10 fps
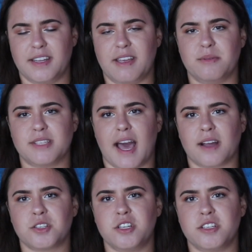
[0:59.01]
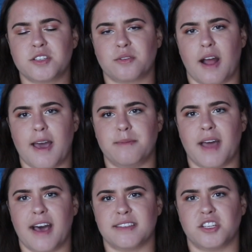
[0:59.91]
He was actually described
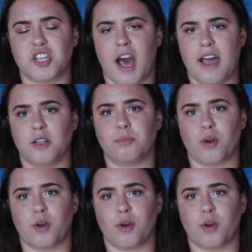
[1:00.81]
as a child